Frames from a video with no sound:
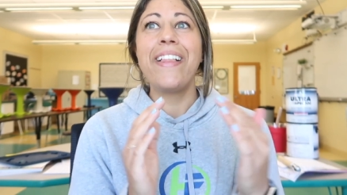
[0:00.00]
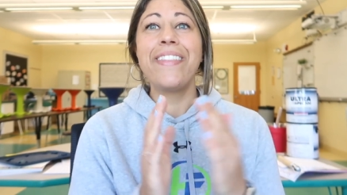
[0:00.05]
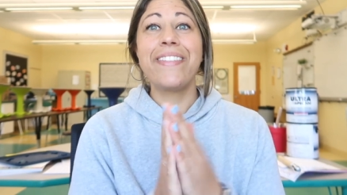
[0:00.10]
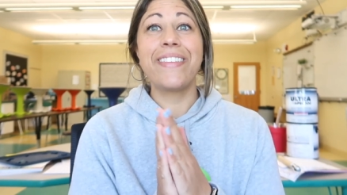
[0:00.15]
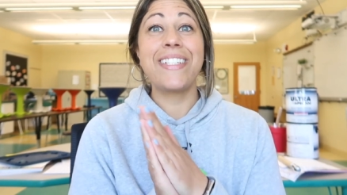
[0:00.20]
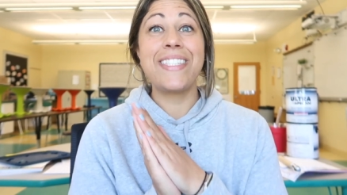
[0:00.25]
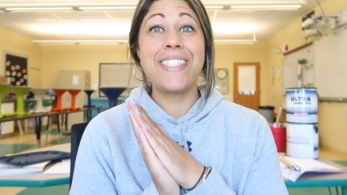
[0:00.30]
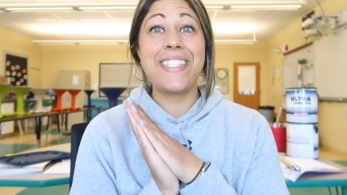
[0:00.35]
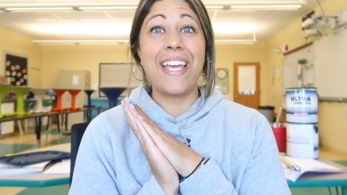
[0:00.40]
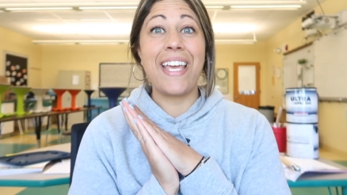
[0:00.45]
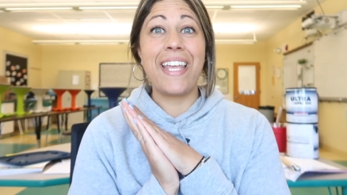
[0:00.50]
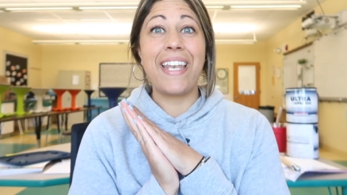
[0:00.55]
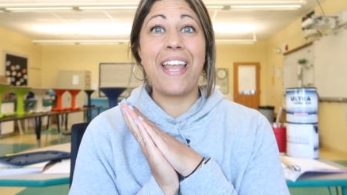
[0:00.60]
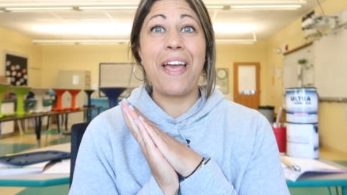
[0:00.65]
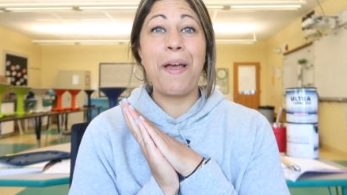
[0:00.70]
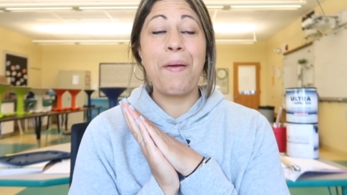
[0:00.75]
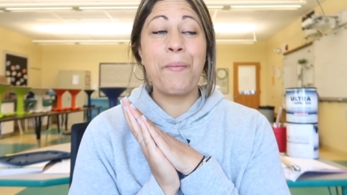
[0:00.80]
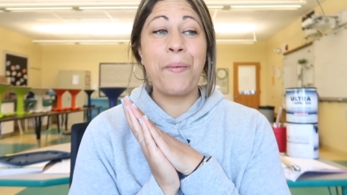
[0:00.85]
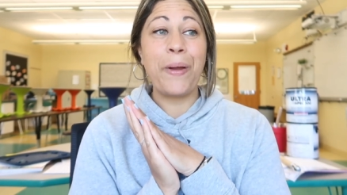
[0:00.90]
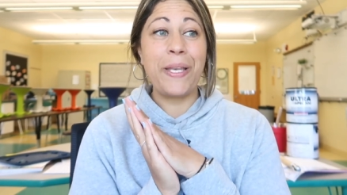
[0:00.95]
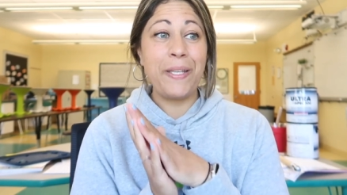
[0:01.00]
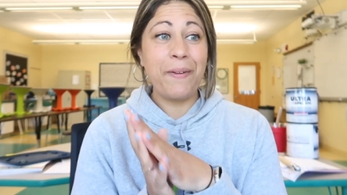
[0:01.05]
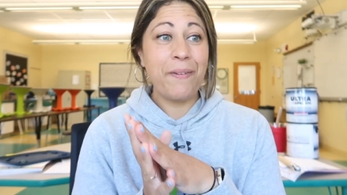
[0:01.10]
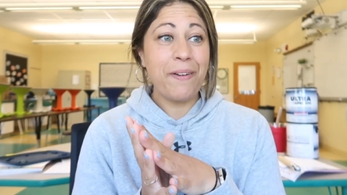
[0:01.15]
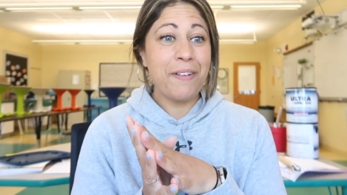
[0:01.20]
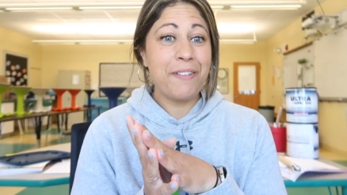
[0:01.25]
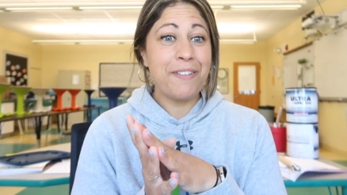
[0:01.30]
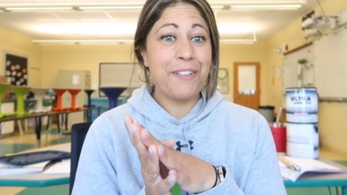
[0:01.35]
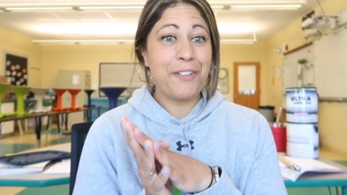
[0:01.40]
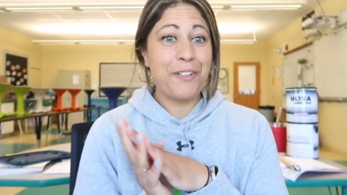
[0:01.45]
Listen, when you
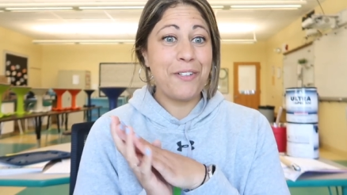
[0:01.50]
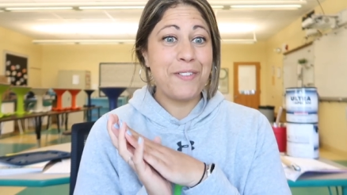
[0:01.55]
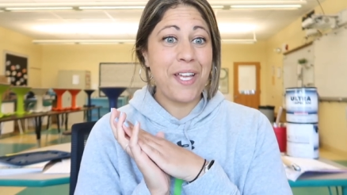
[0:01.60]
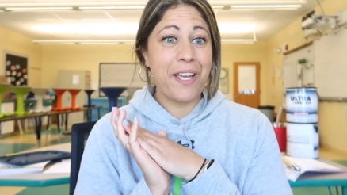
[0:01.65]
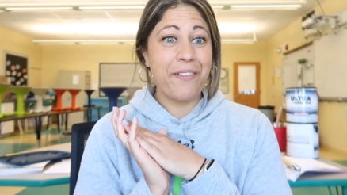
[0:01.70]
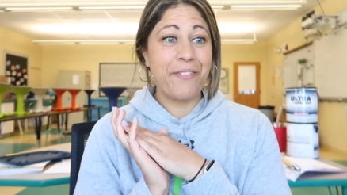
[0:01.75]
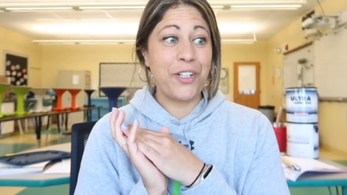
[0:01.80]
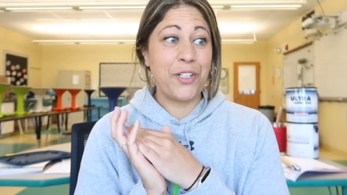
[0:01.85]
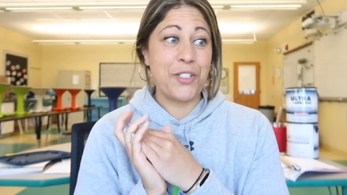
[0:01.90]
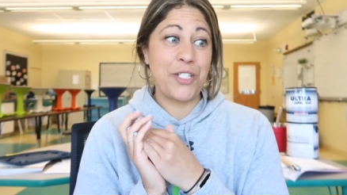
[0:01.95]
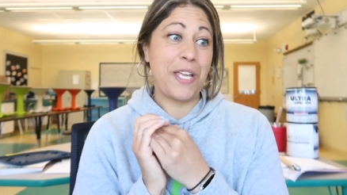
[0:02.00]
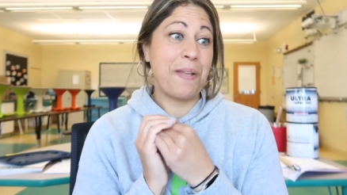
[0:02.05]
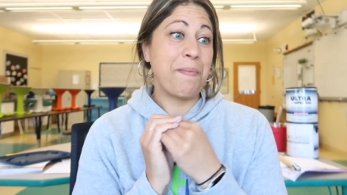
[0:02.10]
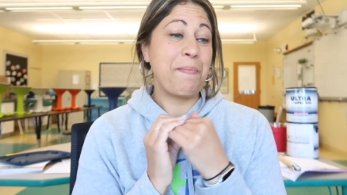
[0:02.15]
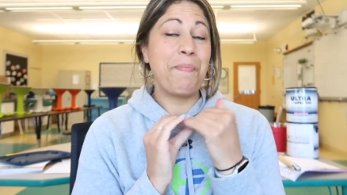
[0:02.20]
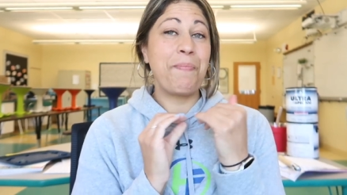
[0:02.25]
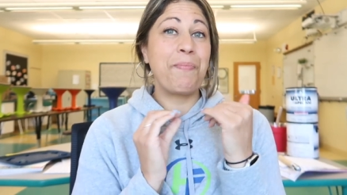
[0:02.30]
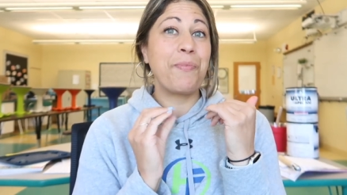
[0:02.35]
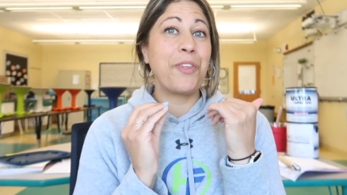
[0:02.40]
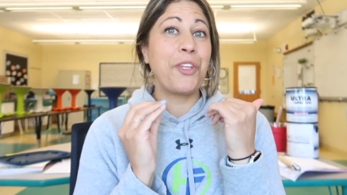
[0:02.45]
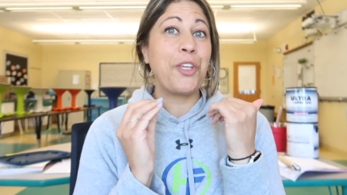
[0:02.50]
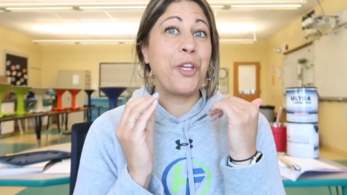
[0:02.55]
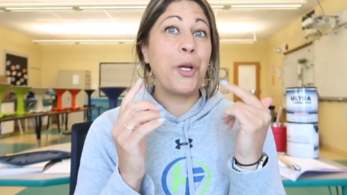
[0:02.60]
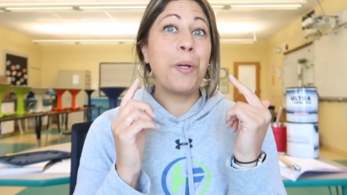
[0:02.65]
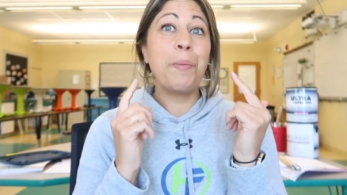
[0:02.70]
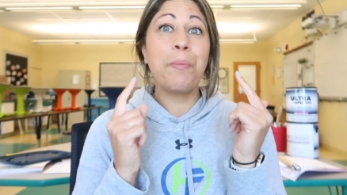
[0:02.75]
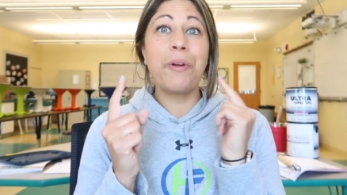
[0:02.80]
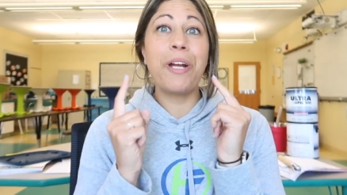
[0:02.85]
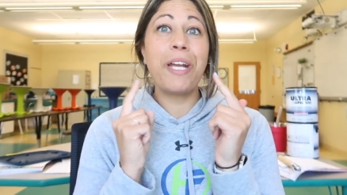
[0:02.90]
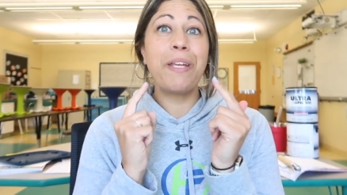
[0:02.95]
are neurodivergent,
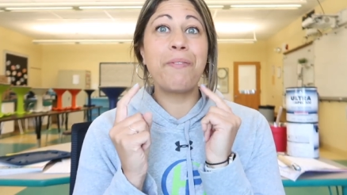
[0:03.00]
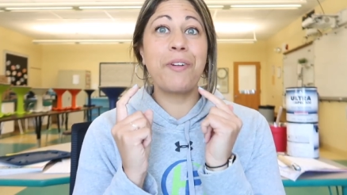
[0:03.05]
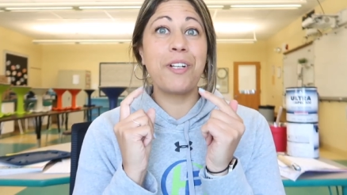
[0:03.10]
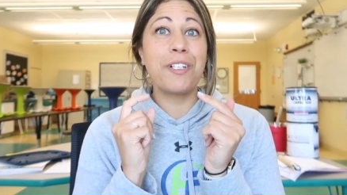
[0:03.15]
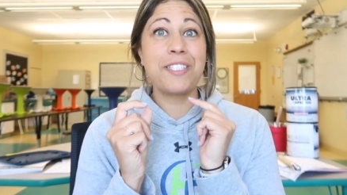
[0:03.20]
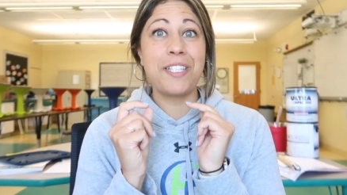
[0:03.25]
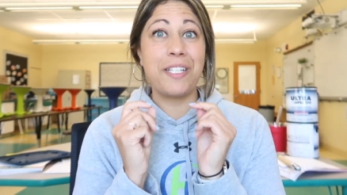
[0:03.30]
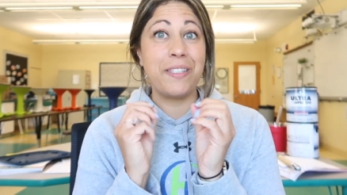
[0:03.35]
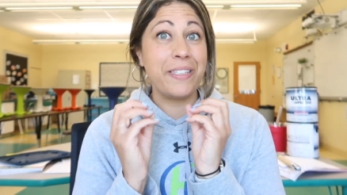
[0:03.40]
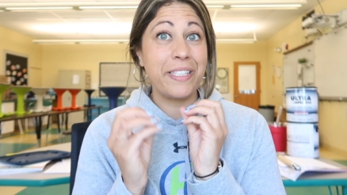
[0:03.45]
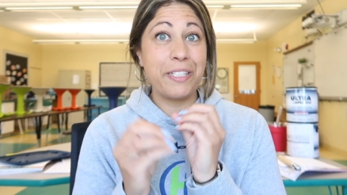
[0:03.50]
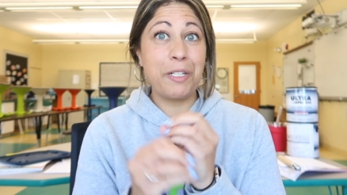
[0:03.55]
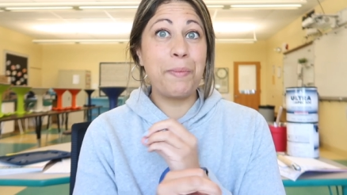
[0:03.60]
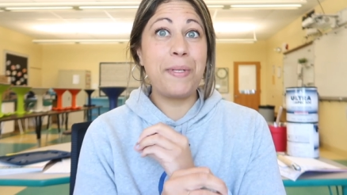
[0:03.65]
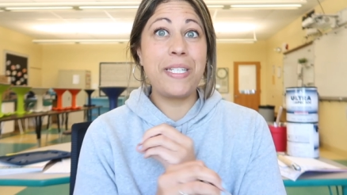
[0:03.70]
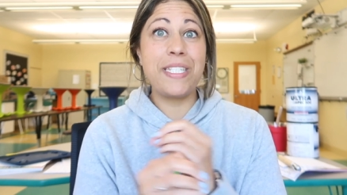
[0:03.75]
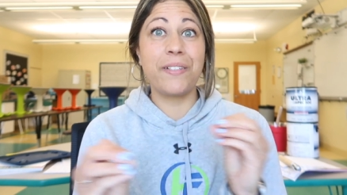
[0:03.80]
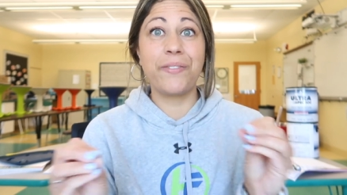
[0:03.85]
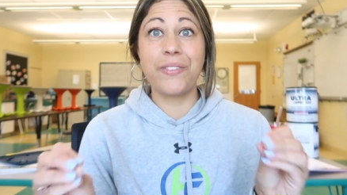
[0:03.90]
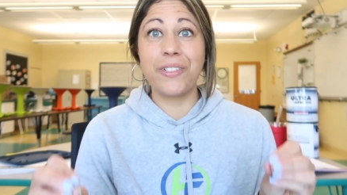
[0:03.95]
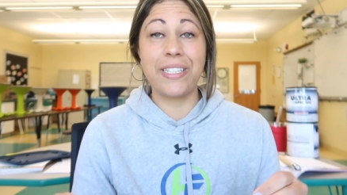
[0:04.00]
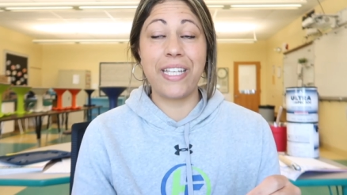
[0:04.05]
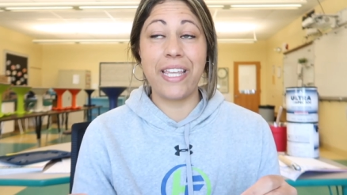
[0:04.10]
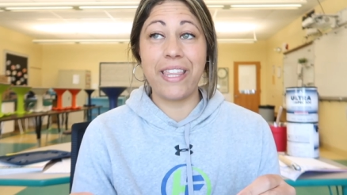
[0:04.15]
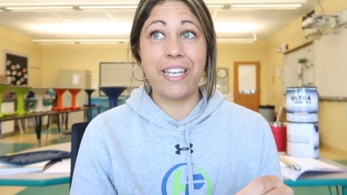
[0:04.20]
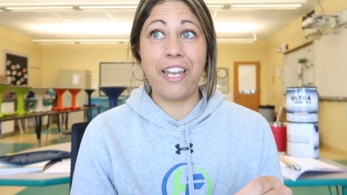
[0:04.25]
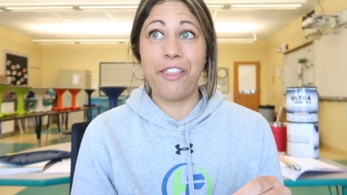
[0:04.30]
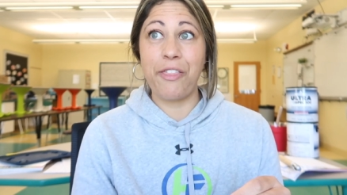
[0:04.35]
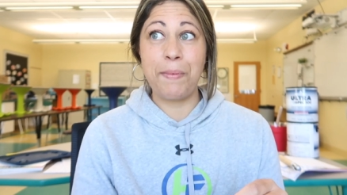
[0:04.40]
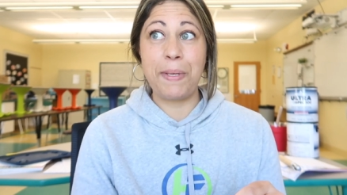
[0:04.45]
your brain works a little bit differently
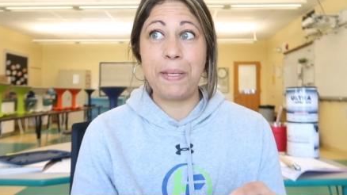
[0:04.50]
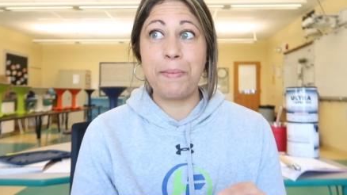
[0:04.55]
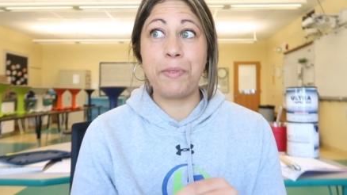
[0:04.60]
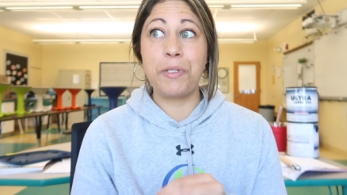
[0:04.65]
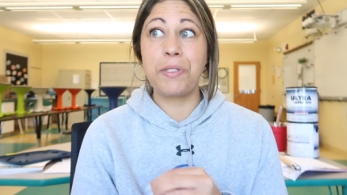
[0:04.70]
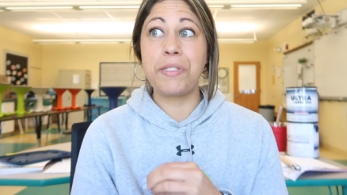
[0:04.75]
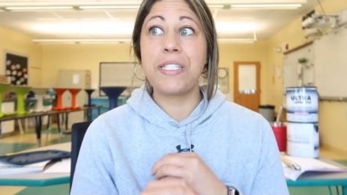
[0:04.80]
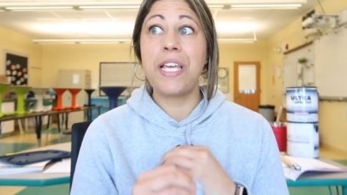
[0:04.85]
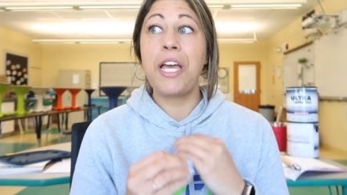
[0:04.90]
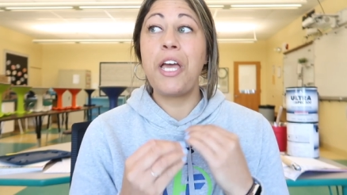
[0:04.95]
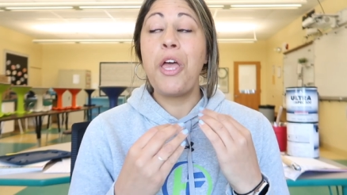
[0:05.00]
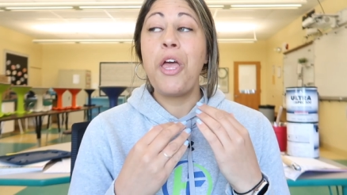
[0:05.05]
than other people's.